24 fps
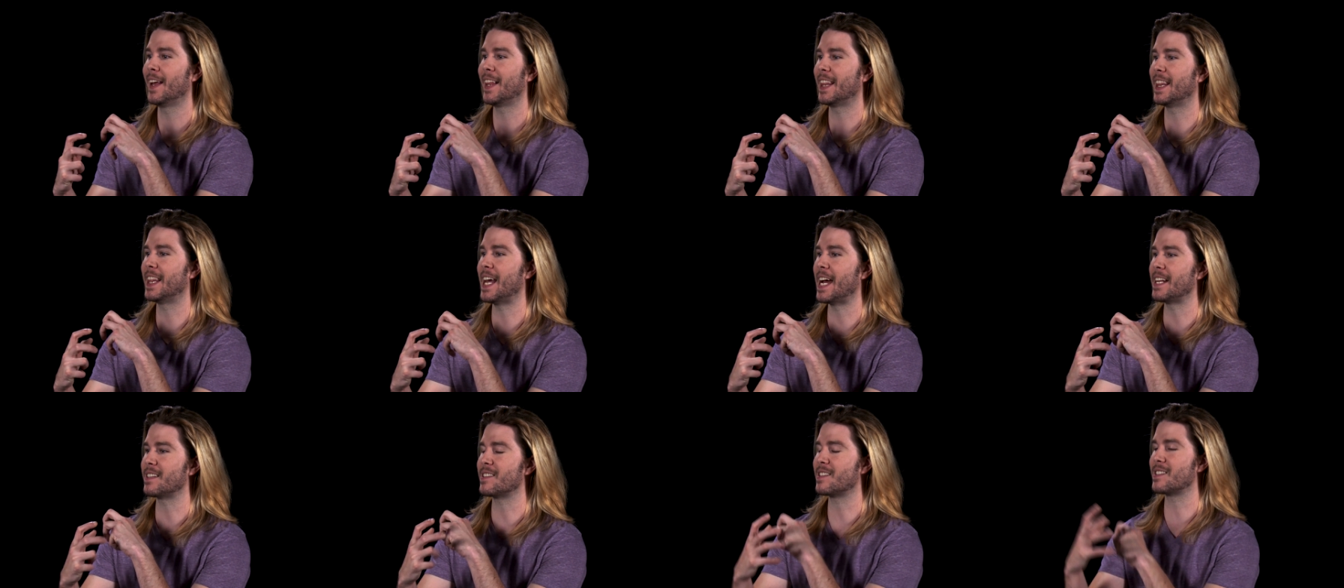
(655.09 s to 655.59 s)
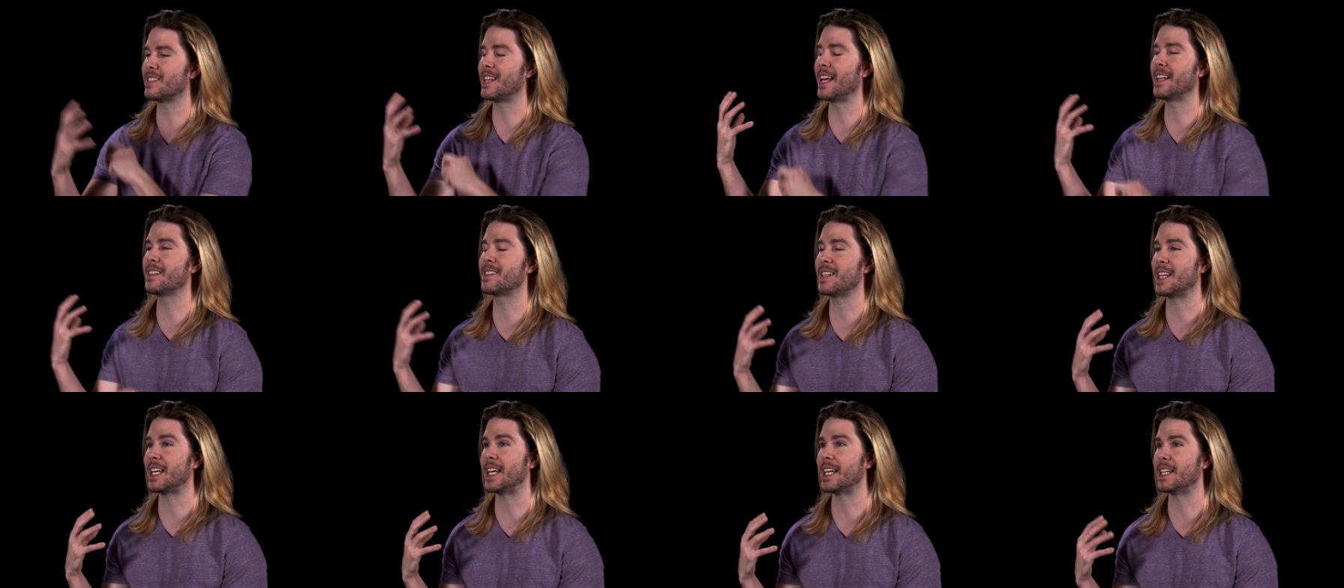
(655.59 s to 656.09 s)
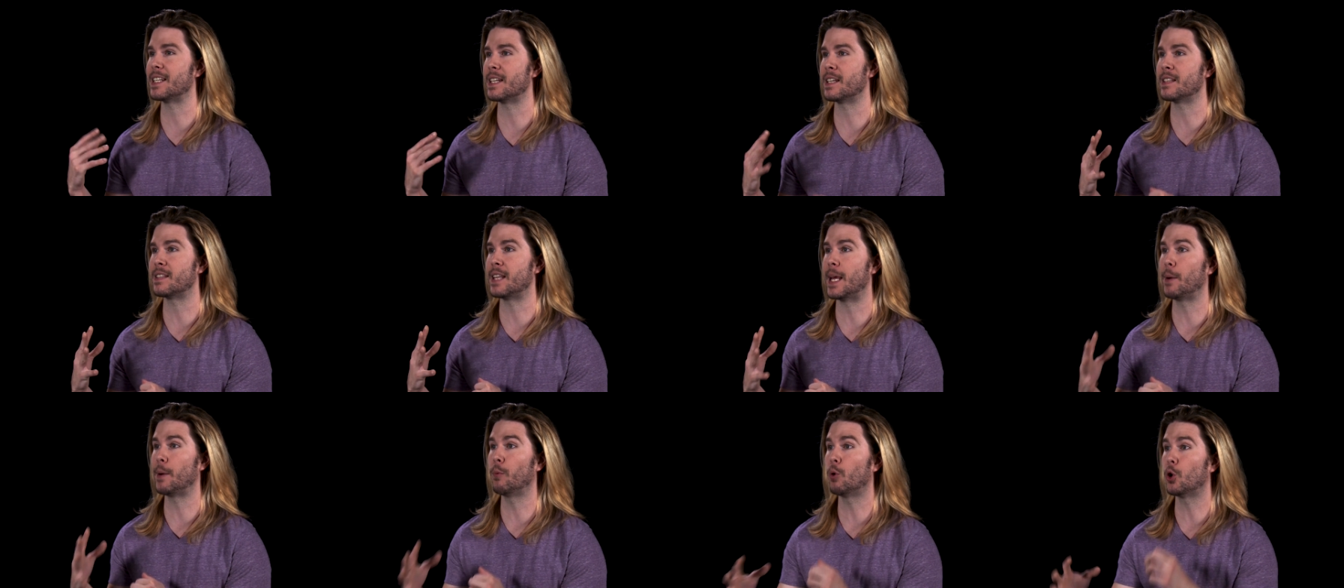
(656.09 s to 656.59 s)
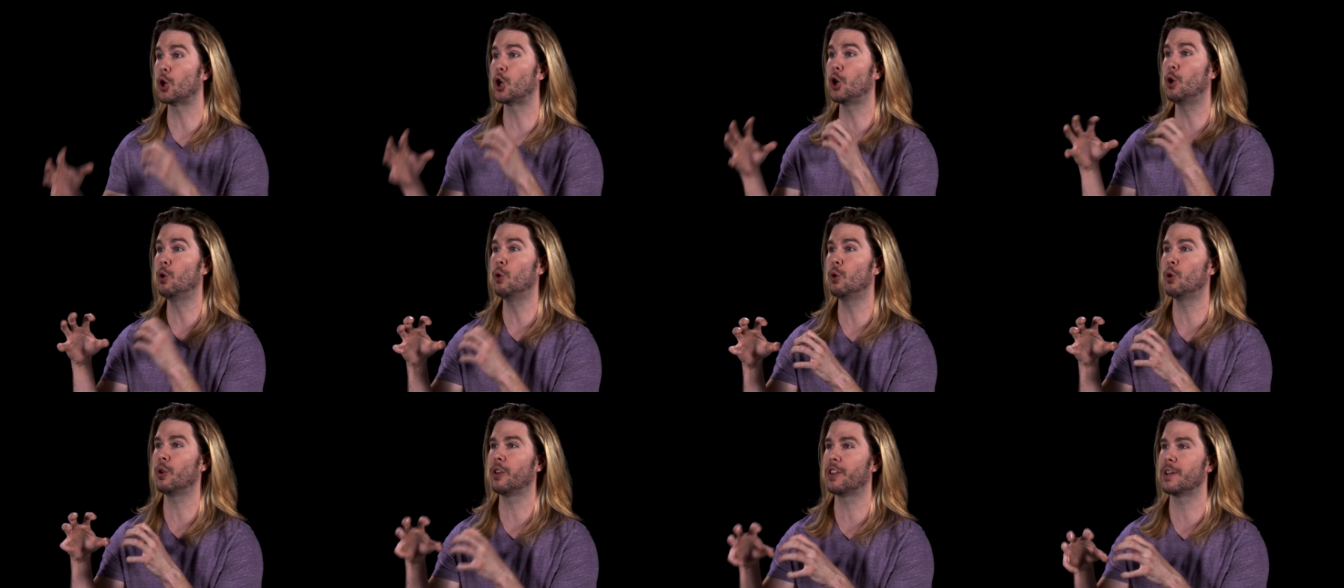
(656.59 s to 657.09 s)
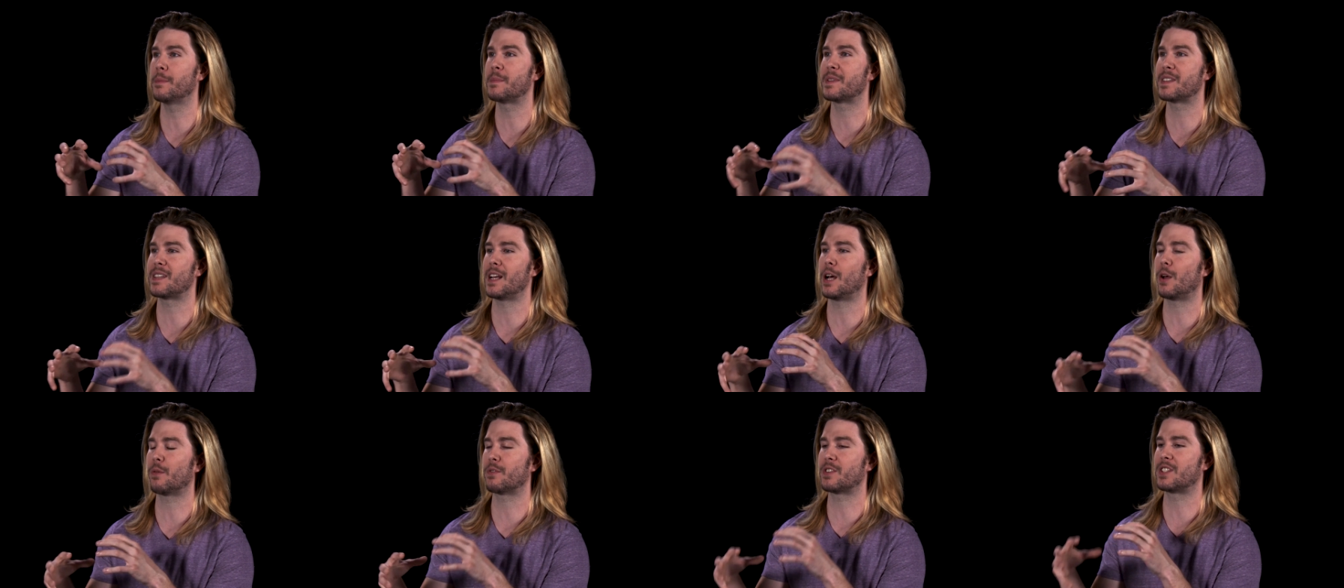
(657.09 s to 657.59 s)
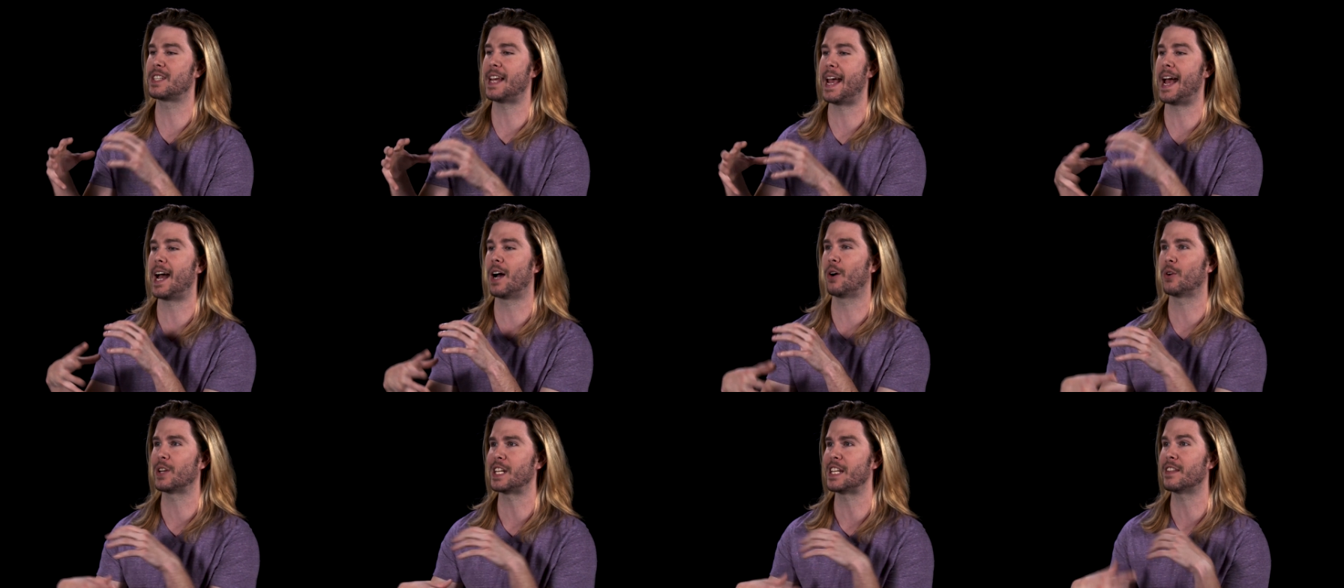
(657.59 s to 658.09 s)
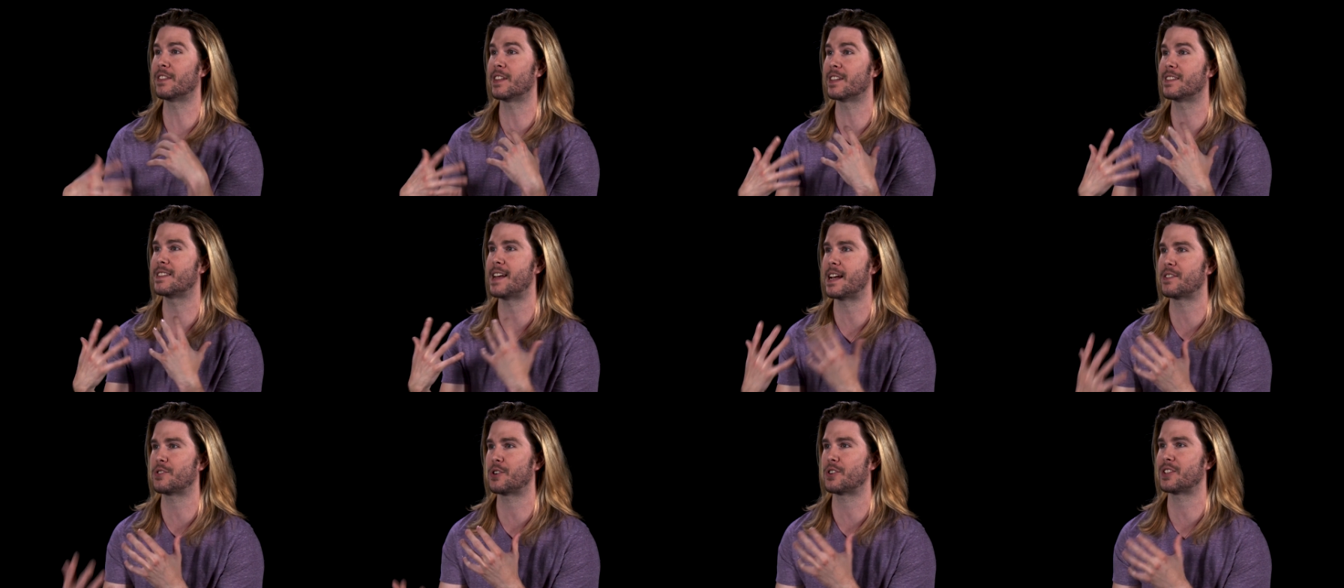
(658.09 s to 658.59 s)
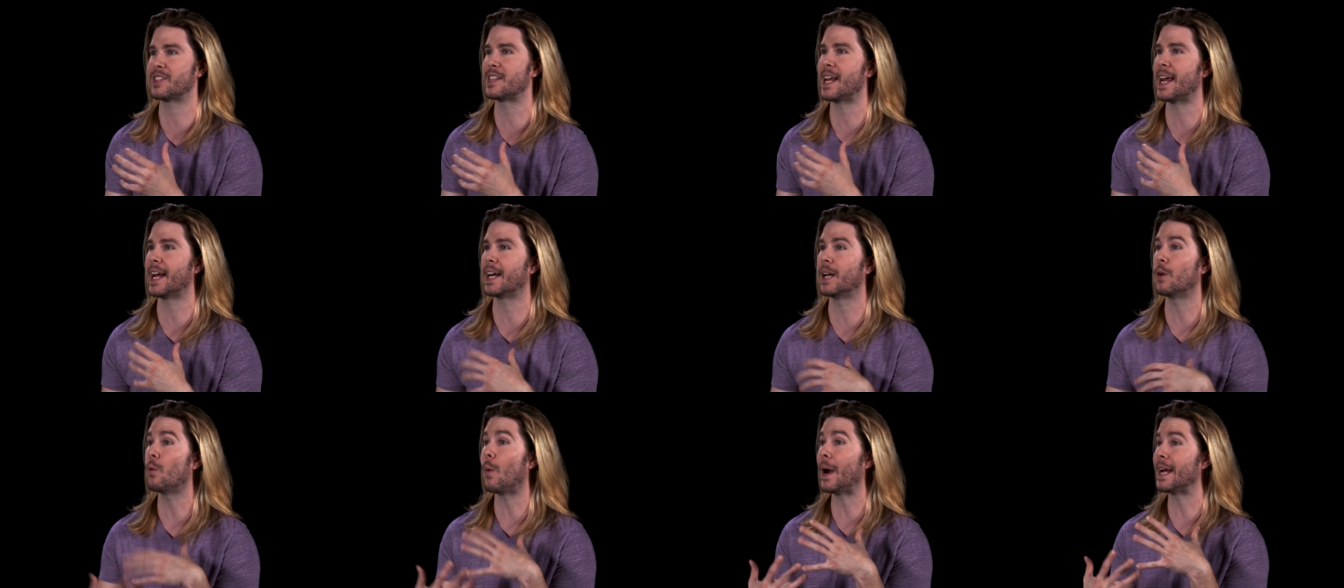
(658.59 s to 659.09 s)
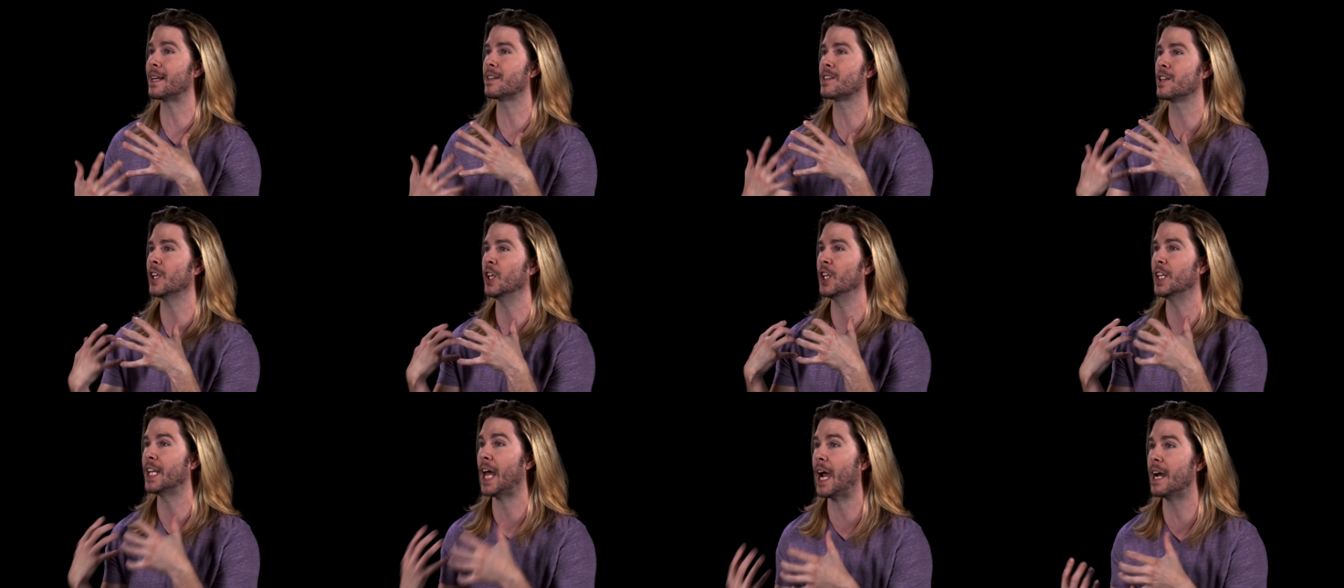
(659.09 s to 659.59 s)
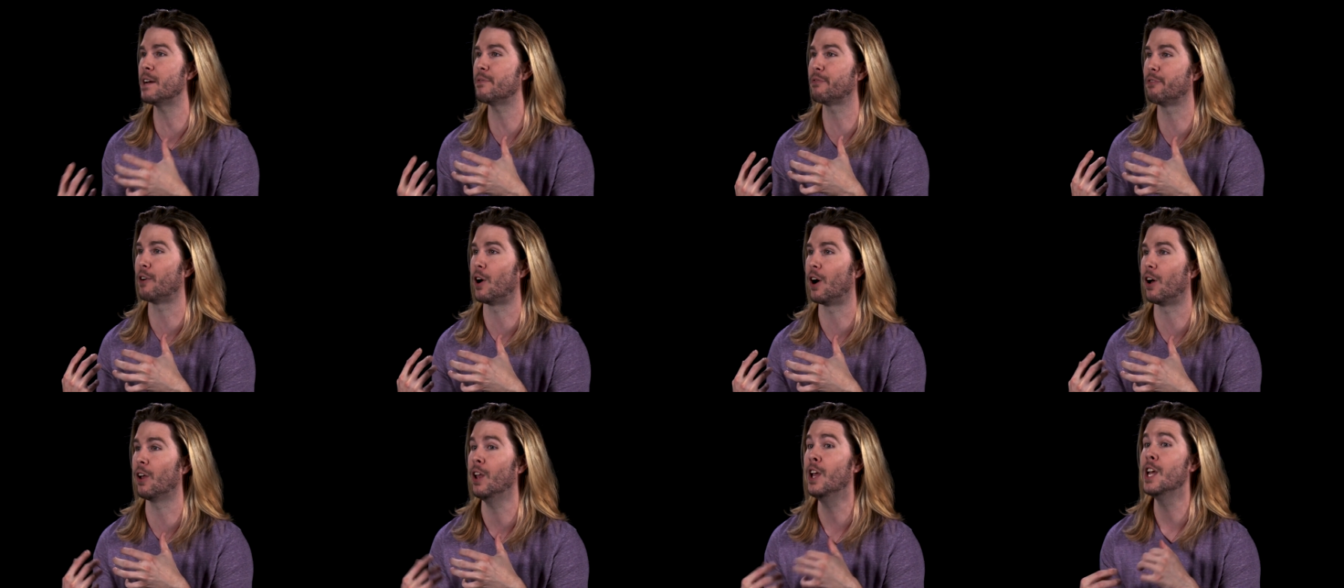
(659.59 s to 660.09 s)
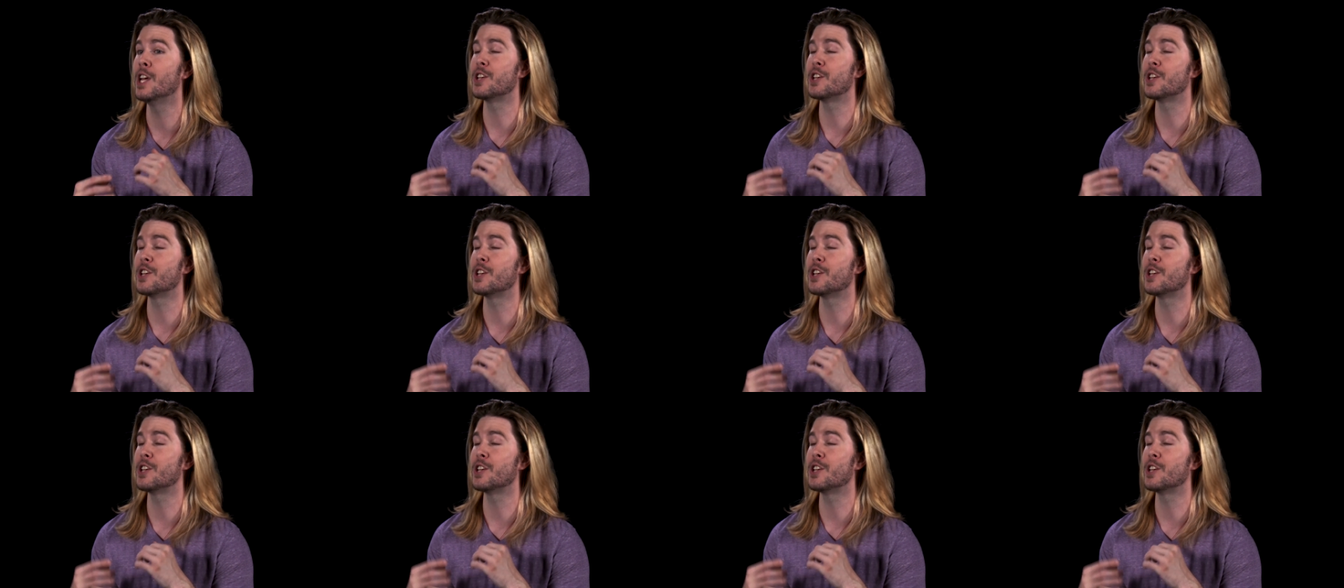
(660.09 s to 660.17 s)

that sense heat is they will cool themselves down in the desert sand and wait until nightfall